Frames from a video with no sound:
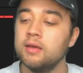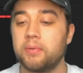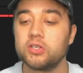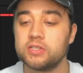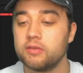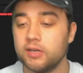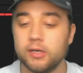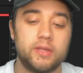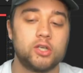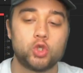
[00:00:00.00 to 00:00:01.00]
parts in the
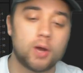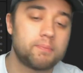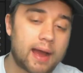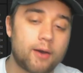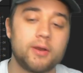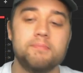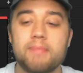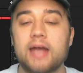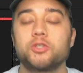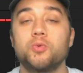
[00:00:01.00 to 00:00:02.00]
video that jump out and
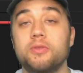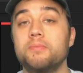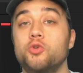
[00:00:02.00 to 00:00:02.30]
match with the